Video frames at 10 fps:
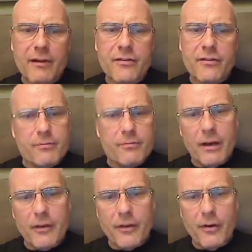That's just
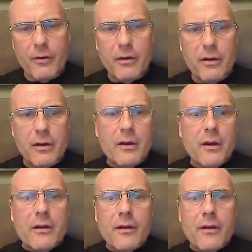part of the
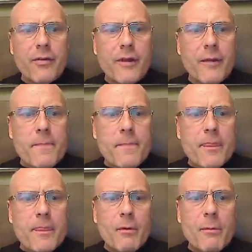whole thing.
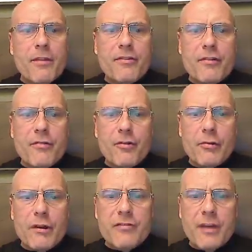The woman at the center of the
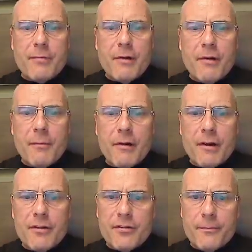story, Deborah
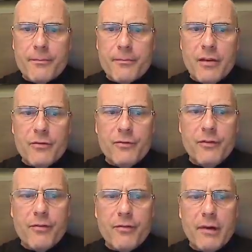Ramirez, is
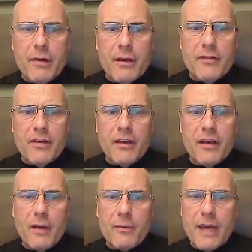53,
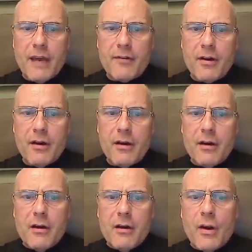attended Yale with Kavanaugh,
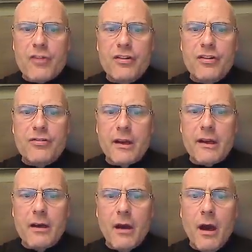where she
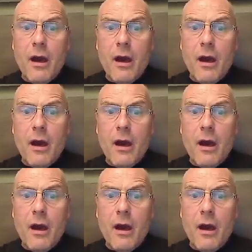studied,